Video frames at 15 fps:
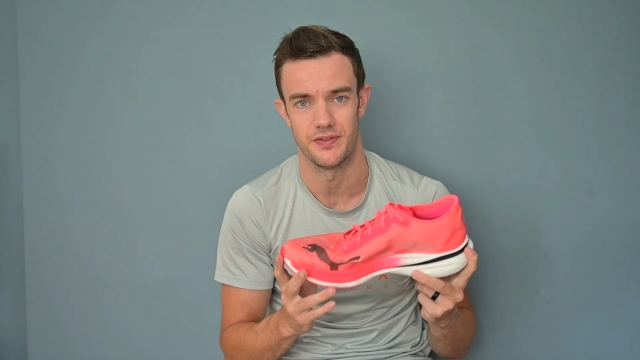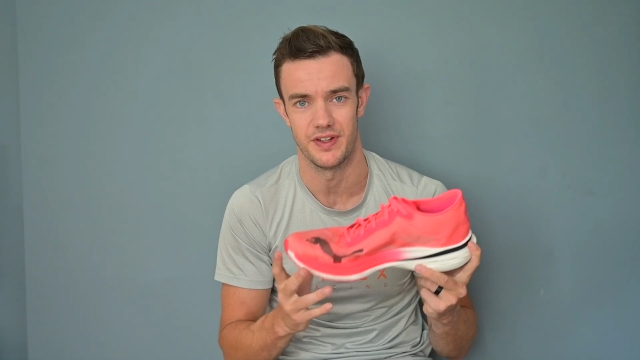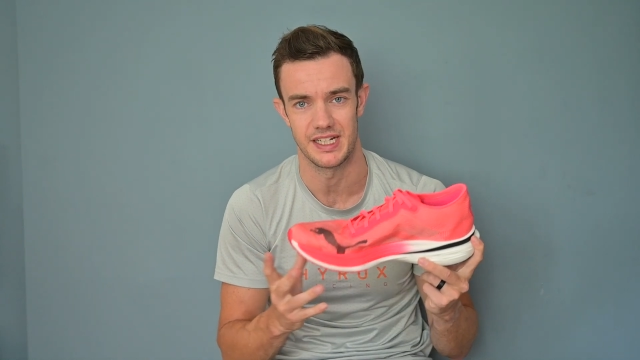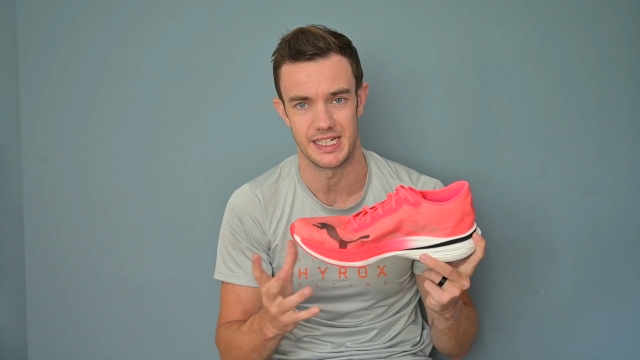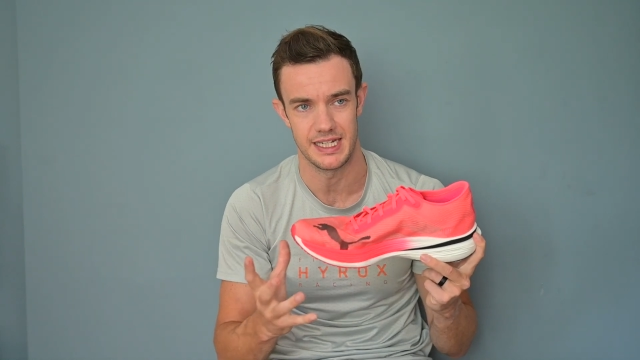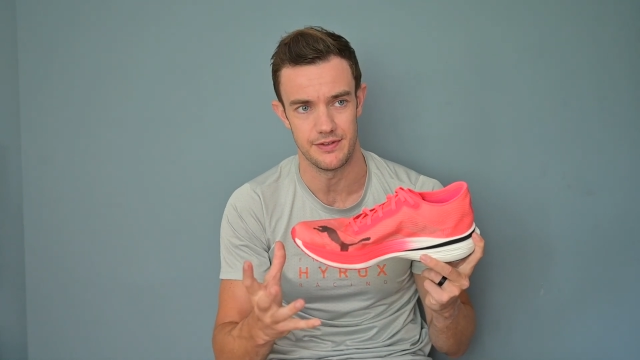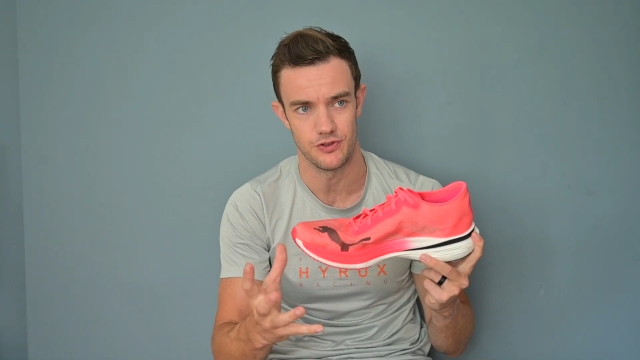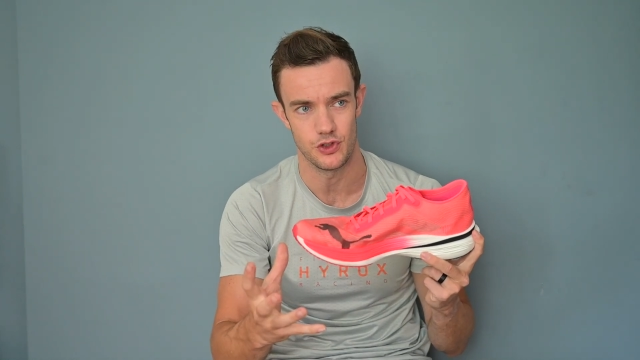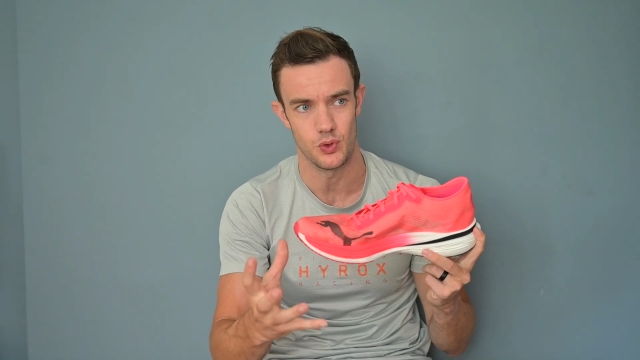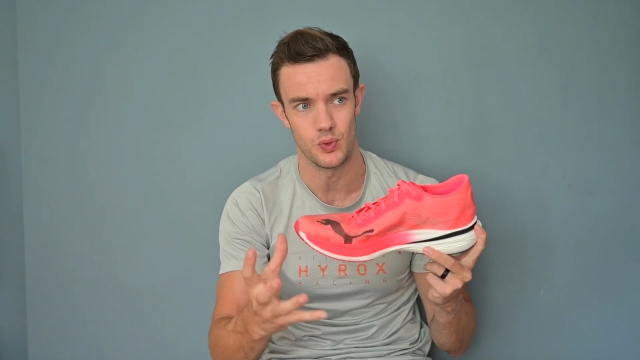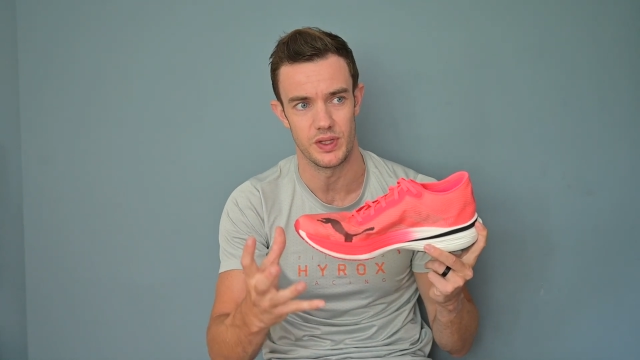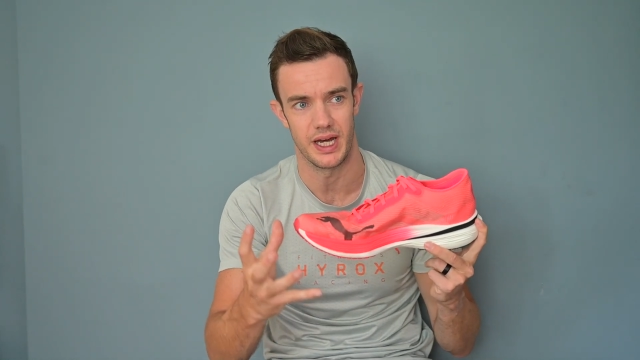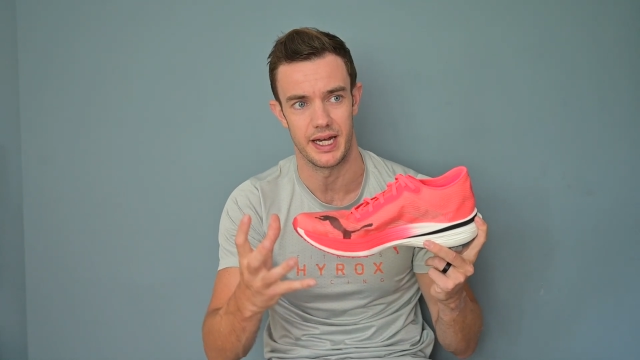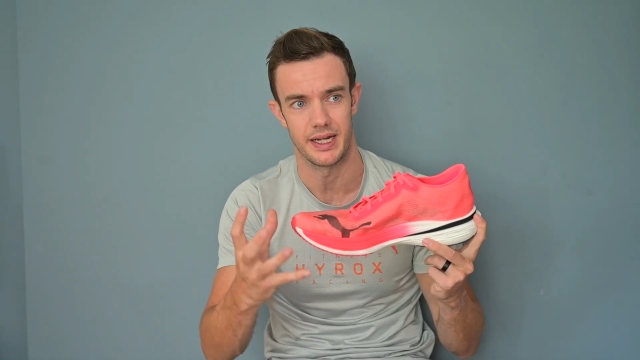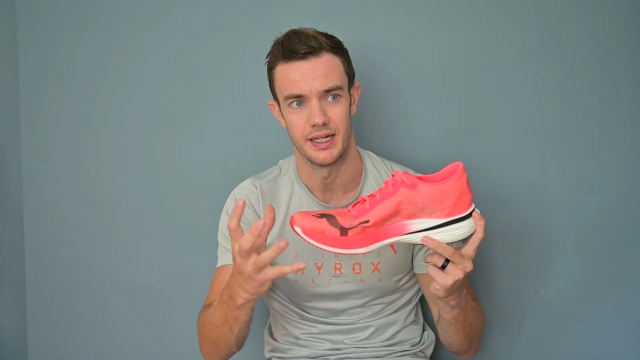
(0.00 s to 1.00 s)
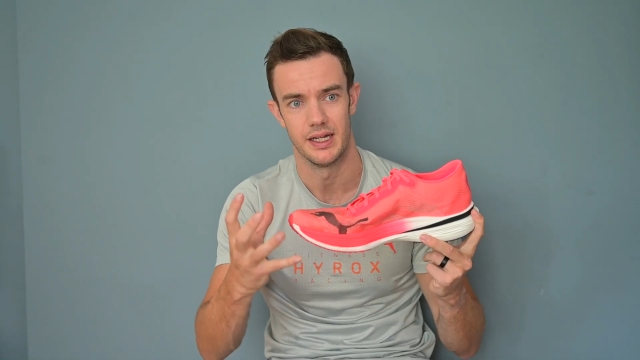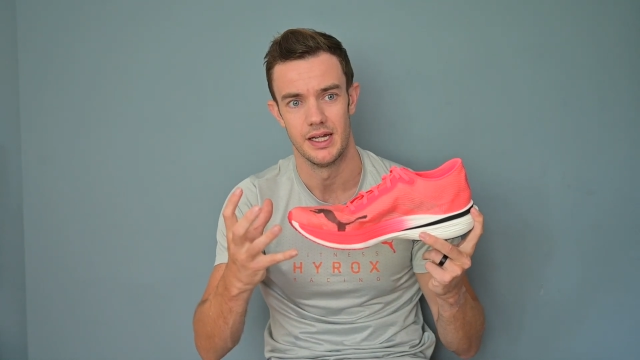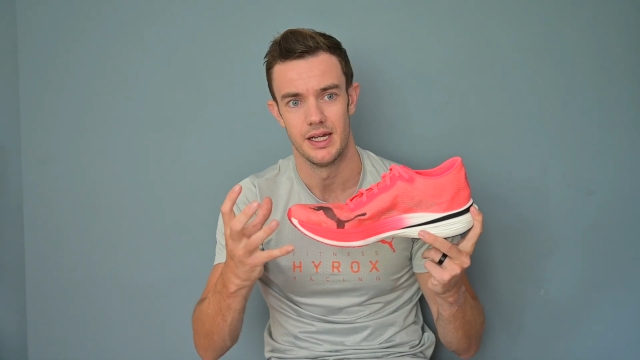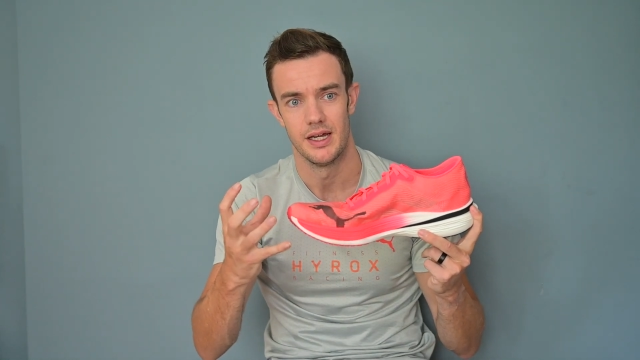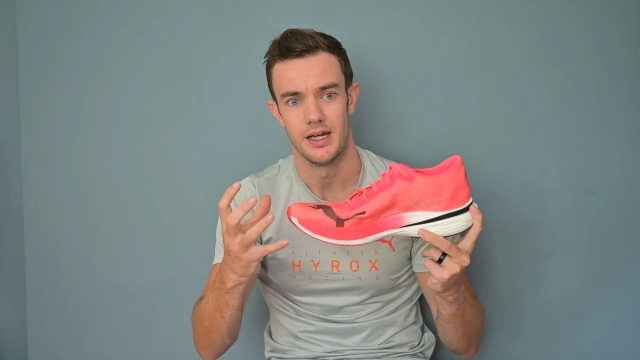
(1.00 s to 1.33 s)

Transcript: It gives you that